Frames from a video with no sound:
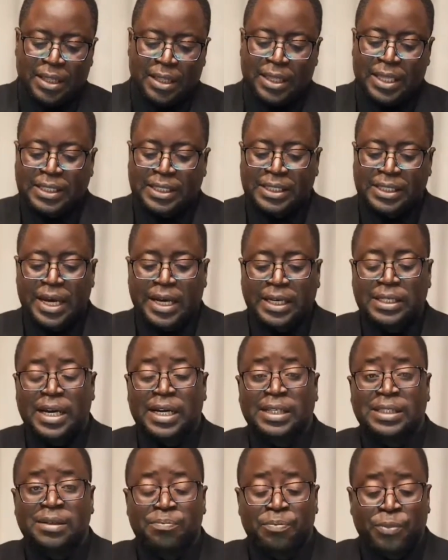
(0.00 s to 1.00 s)
The state
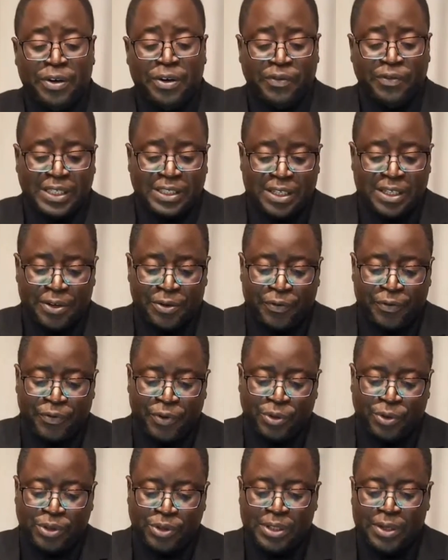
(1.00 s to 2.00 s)
had previously
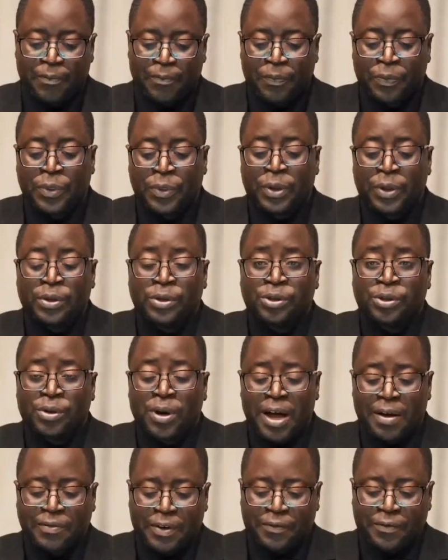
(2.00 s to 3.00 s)
refused to
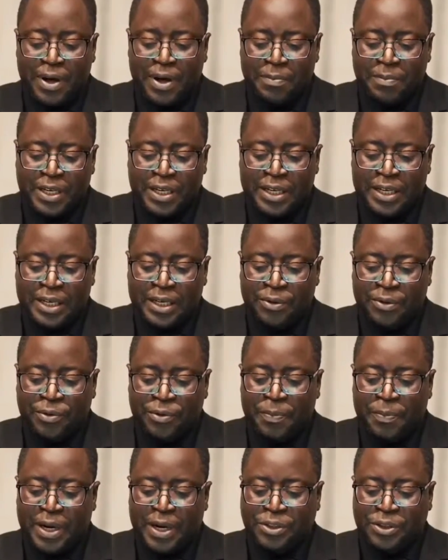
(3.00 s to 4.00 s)
have the family
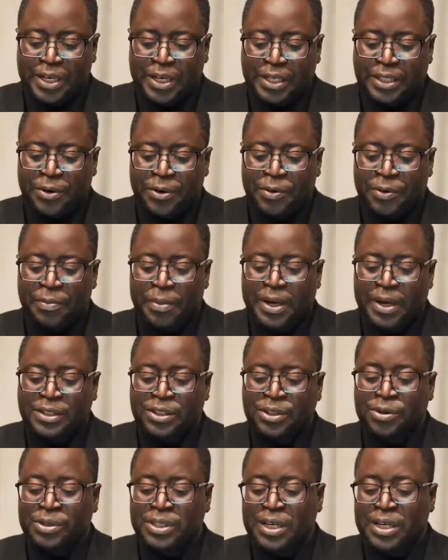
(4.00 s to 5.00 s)
repatriate the
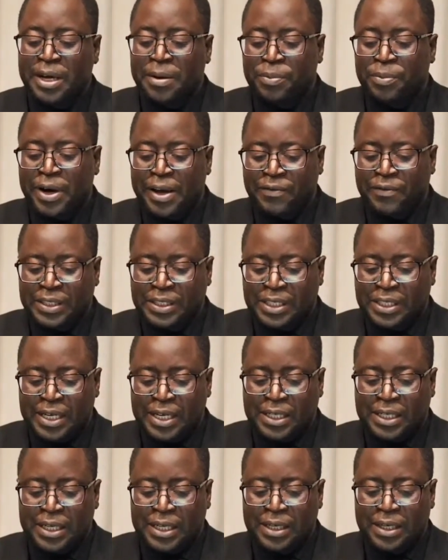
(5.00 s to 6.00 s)
remains using a private
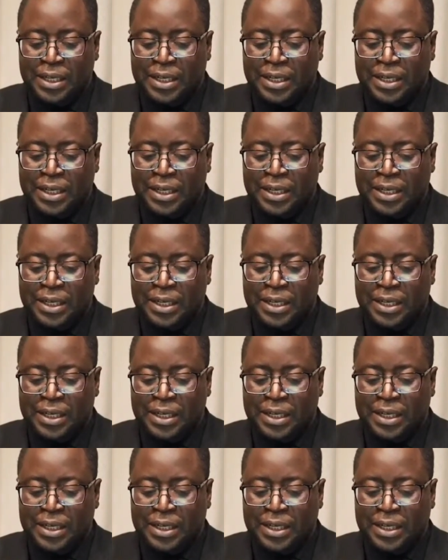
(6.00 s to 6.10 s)
charter.